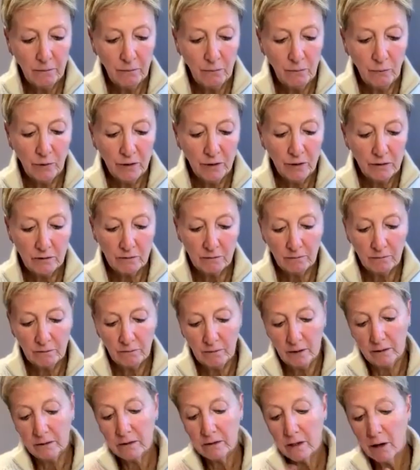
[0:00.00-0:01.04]
was
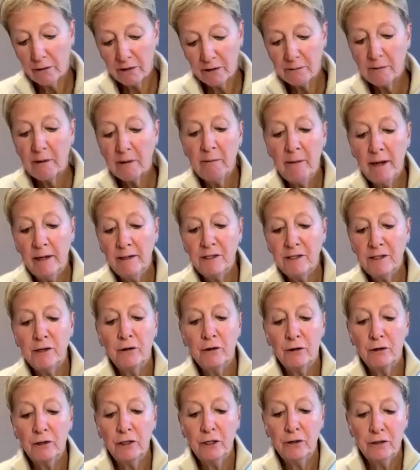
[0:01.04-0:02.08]
that's always been
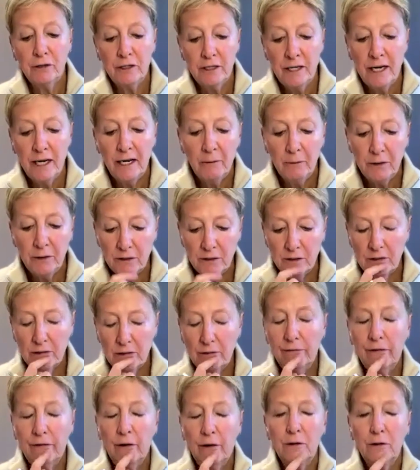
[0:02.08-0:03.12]
mentioned earlier today, which is
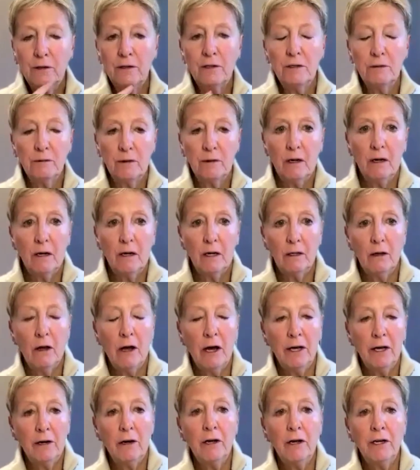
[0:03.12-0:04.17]
to focus a
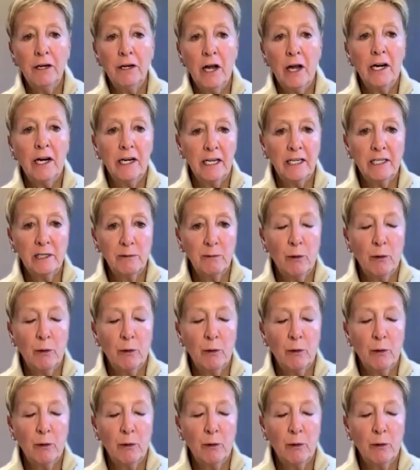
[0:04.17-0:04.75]
lot on not